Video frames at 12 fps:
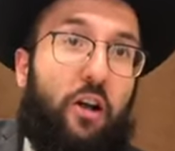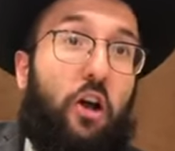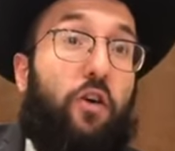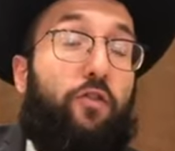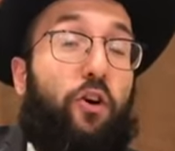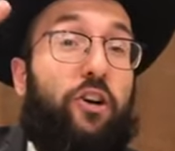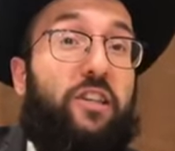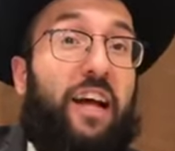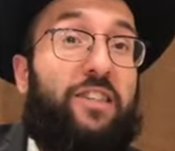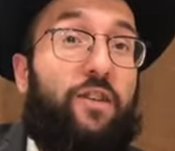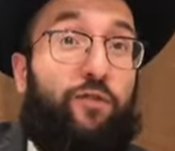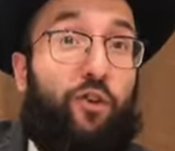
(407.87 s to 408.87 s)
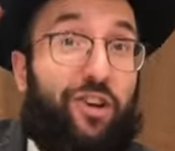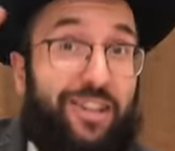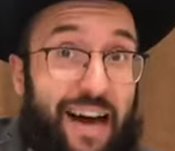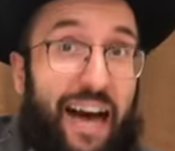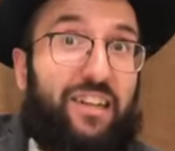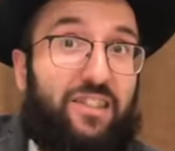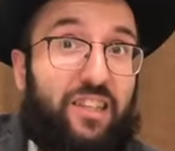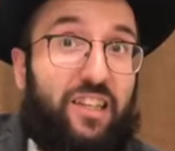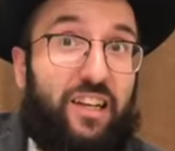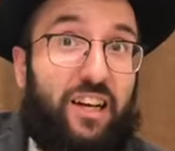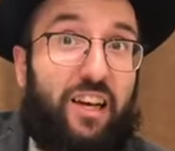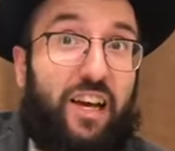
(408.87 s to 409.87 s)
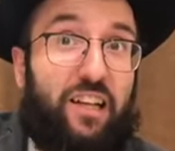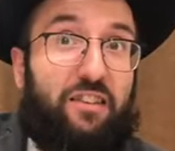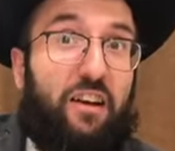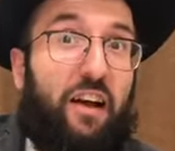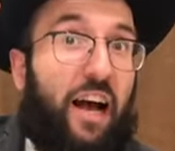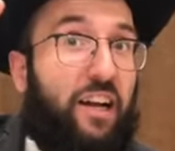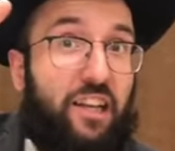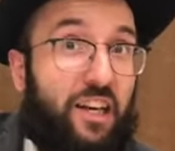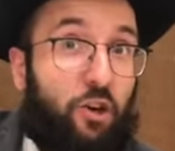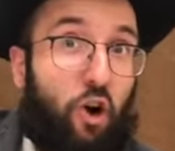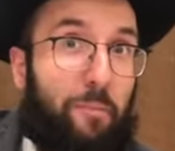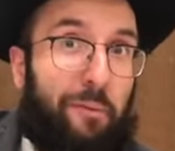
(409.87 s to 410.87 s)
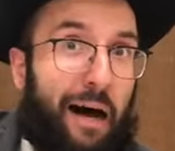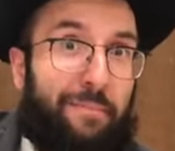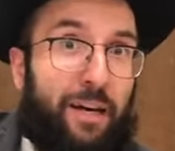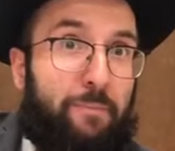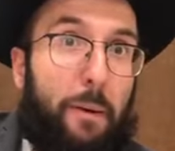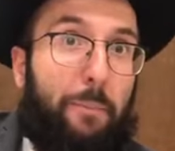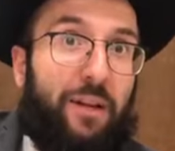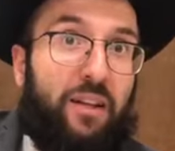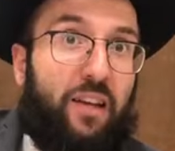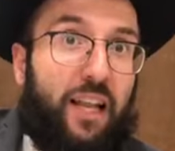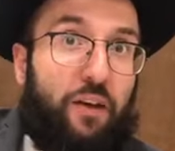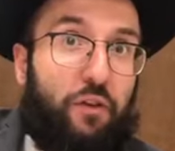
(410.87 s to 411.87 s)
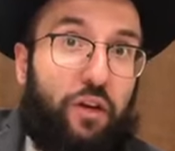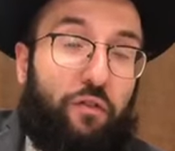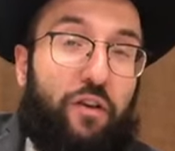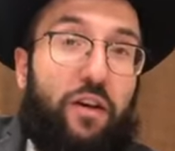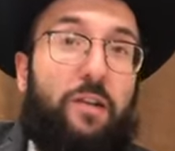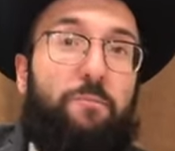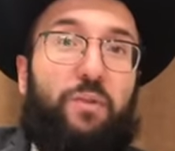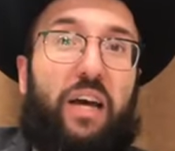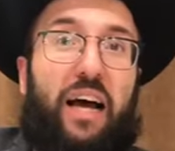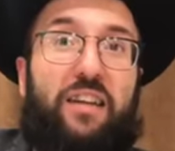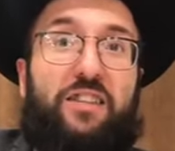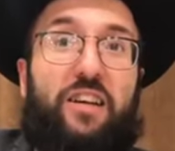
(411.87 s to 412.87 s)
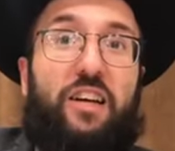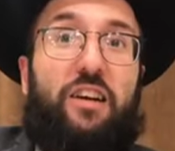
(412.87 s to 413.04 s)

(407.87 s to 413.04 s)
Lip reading: 40 days and 40 nights. He didn't eat and he didn't go bombing people in Tel Aviv. Yes?